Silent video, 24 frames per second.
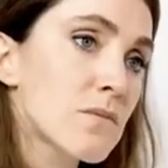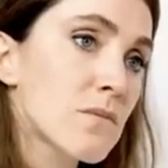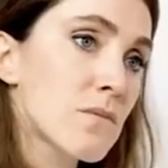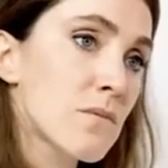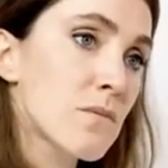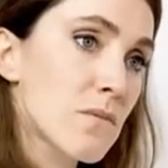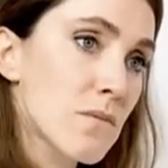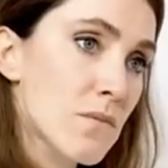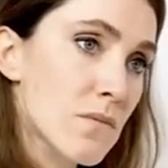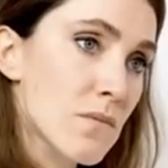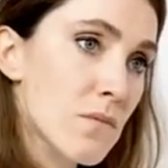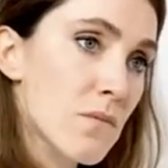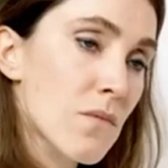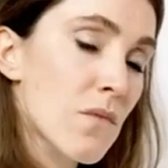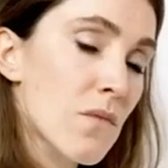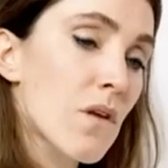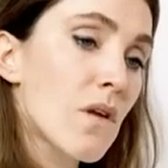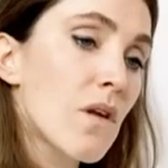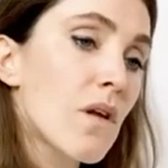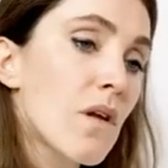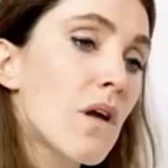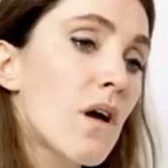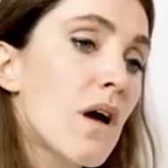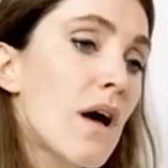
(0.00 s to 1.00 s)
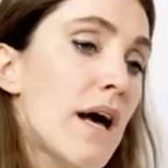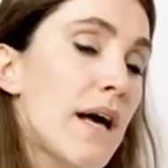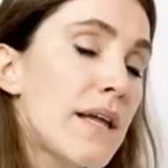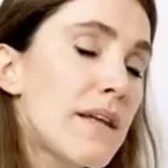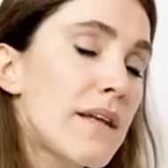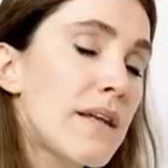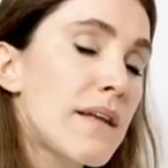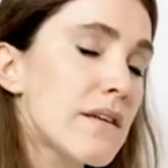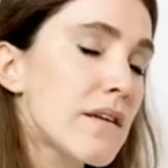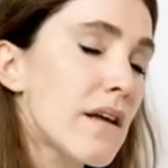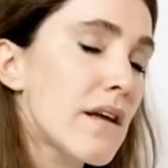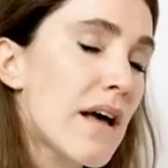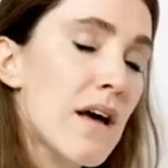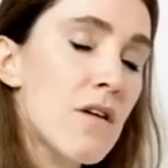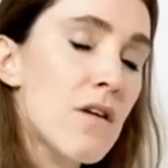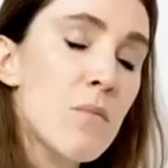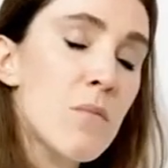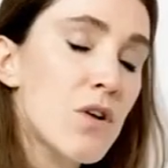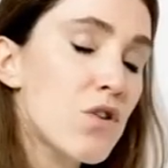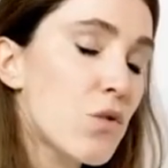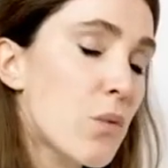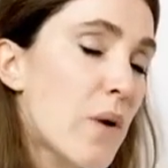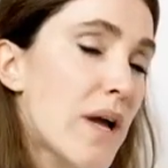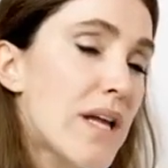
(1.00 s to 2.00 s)
Yeah. And how
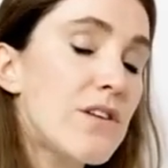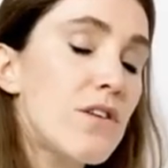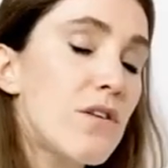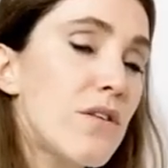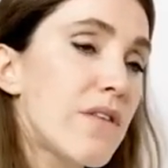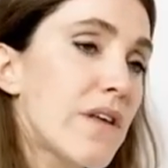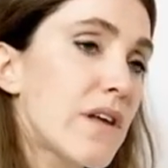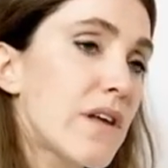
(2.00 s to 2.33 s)
much weight